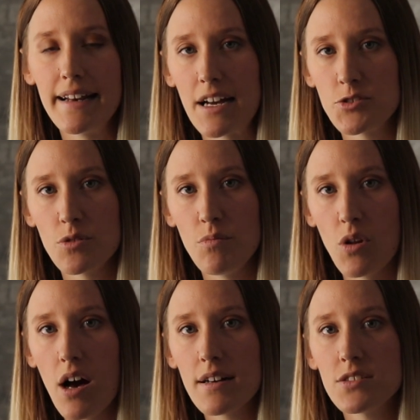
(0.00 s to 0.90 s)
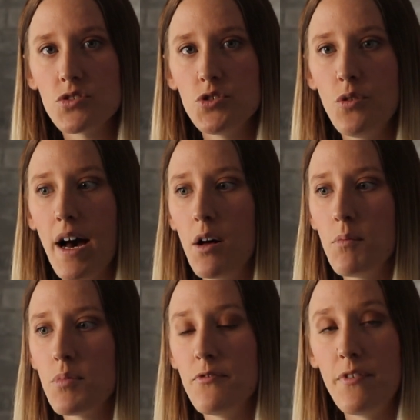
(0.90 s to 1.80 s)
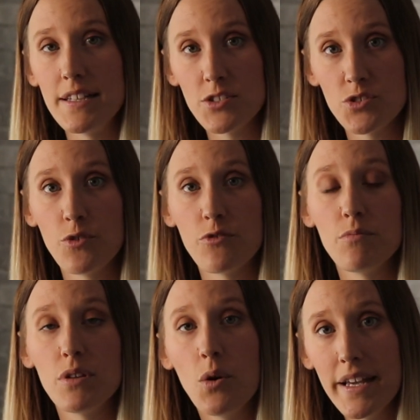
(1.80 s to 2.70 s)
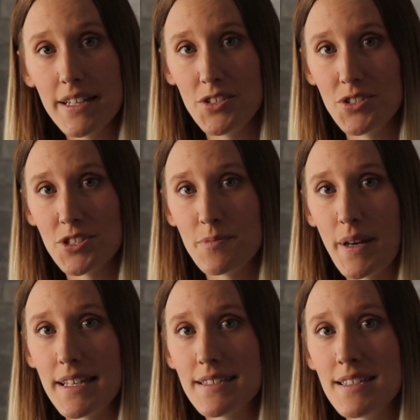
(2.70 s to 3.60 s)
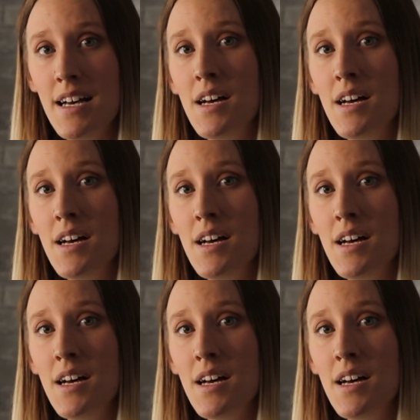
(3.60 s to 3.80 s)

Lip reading: natural blocks to help prevent snow from blowing into your space,